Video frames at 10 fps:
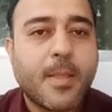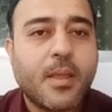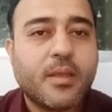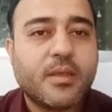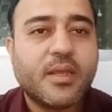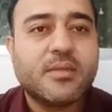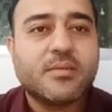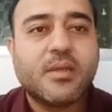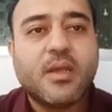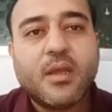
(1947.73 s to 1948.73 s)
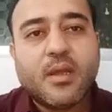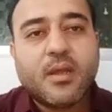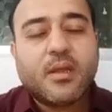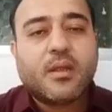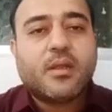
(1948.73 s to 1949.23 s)
Yes,
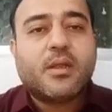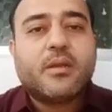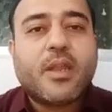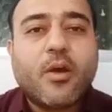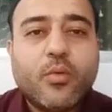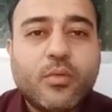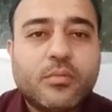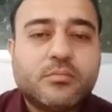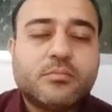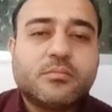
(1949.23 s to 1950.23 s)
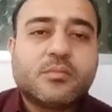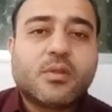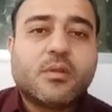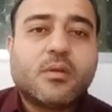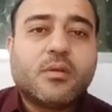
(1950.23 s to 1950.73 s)
now
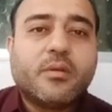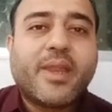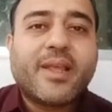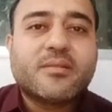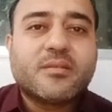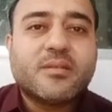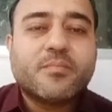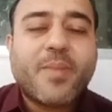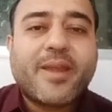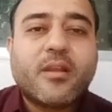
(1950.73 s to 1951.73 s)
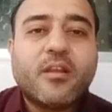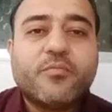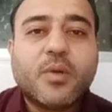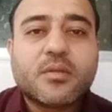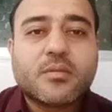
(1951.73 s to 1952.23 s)
next is Battle of
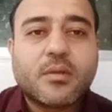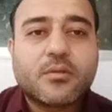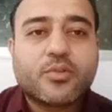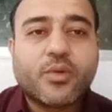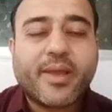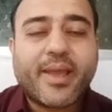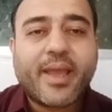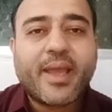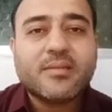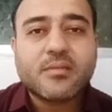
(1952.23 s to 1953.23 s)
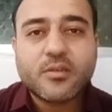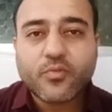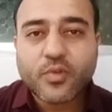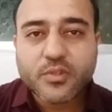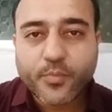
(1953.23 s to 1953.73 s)
Buxar. So as it
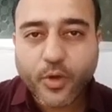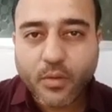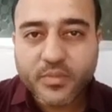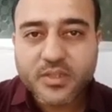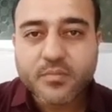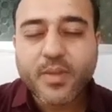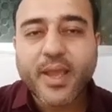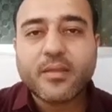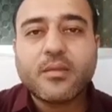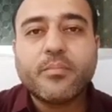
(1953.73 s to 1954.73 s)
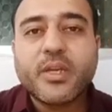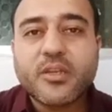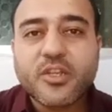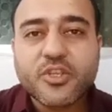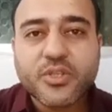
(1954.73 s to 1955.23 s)
was promised by the
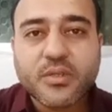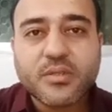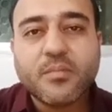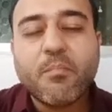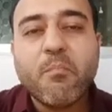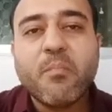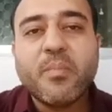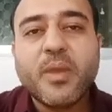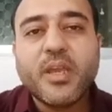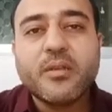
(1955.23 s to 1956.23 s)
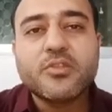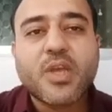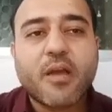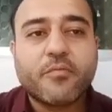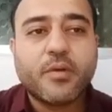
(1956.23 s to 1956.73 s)
Britishers, Mir
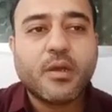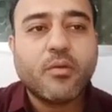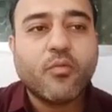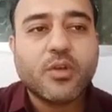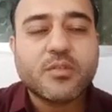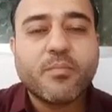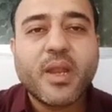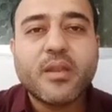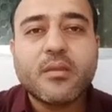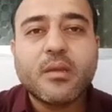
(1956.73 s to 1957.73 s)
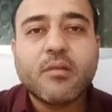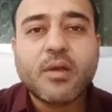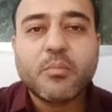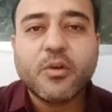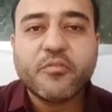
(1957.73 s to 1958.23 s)
Jafar was made the Nawab
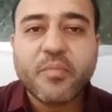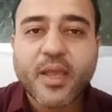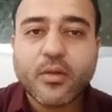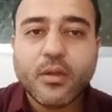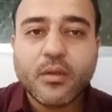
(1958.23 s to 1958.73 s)
of Bengal.